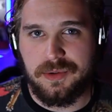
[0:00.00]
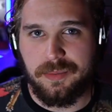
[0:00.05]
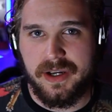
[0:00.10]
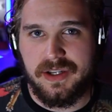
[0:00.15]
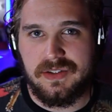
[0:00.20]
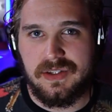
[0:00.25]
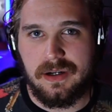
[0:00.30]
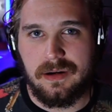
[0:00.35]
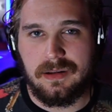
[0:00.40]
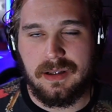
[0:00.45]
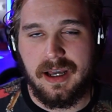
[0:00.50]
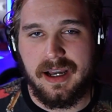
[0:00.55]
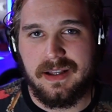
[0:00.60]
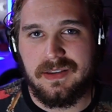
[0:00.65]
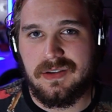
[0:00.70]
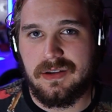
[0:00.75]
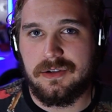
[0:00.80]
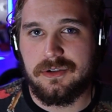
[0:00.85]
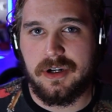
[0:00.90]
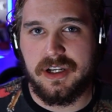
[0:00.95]
my center
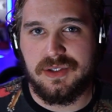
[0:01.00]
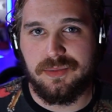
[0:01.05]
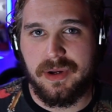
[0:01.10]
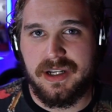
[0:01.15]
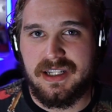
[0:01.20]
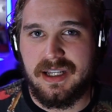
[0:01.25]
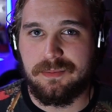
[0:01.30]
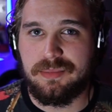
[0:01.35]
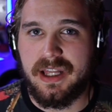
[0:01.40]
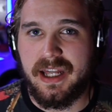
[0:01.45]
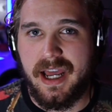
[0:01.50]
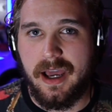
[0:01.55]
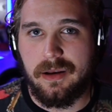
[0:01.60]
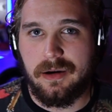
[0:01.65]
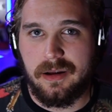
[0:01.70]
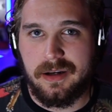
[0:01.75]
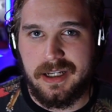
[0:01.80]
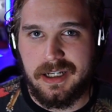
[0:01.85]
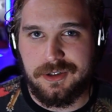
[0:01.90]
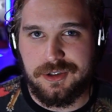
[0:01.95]
lines and traced my template out
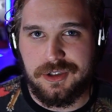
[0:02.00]
on each